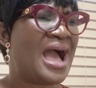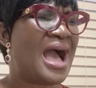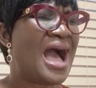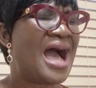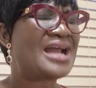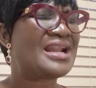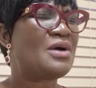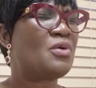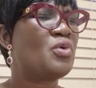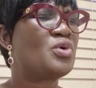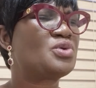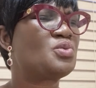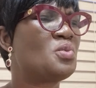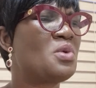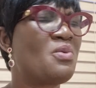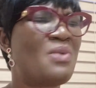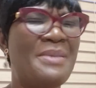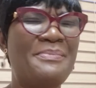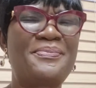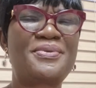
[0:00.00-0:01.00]
and I was, we
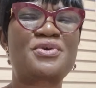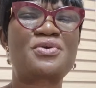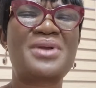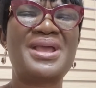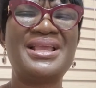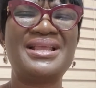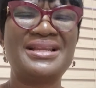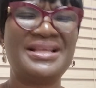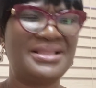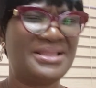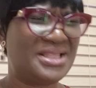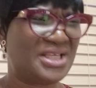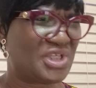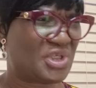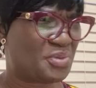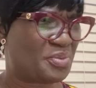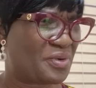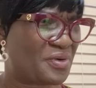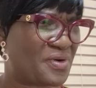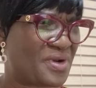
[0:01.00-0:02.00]
were praying in the
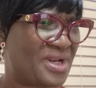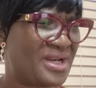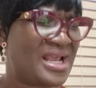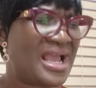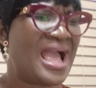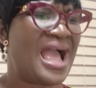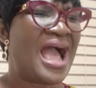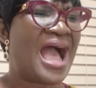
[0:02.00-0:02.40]
spirit.